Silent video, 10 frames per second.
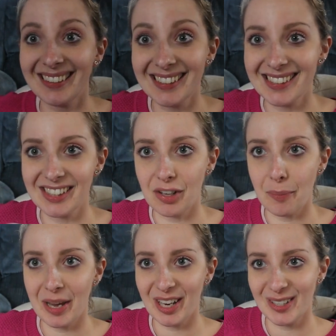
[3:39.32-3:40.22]
At least it's all
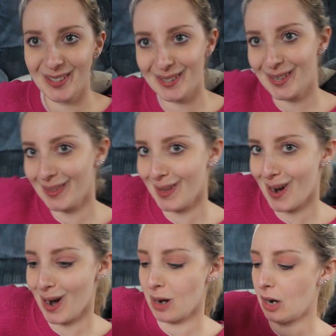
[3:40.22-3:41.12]
packaged in
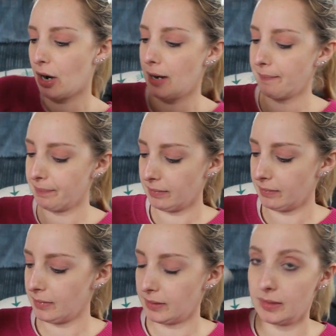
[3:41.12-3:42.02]
there. All right.
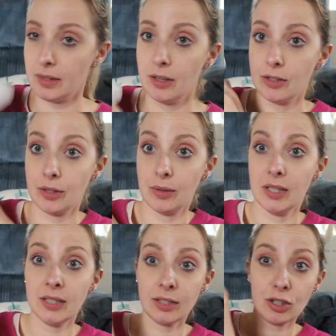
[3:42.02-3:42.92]
So
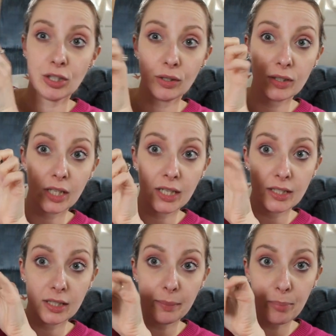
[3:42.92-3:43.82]
this just looks like
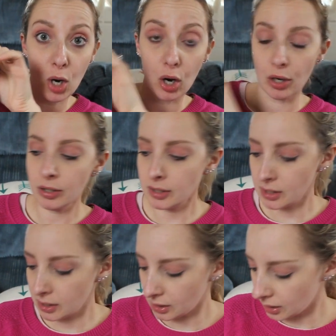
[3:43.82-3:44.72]
it's the
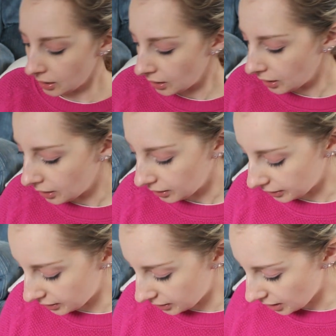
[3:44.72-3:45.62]
parts.
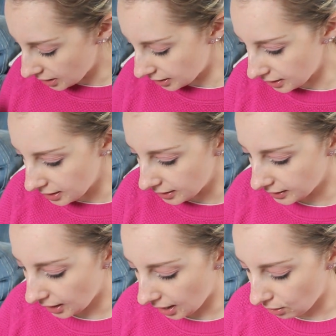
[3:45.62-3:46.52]
Let's take these
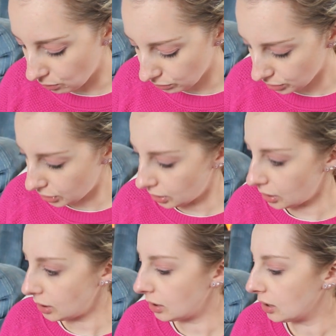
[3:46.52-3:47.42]

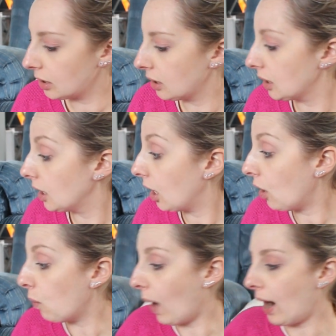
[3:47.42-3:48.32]
out.
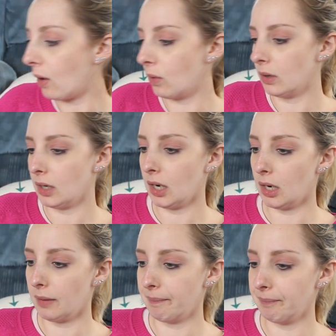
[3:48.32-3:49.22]
Oh, wow.
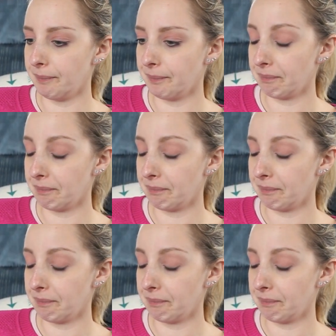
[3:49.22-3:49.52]
Um,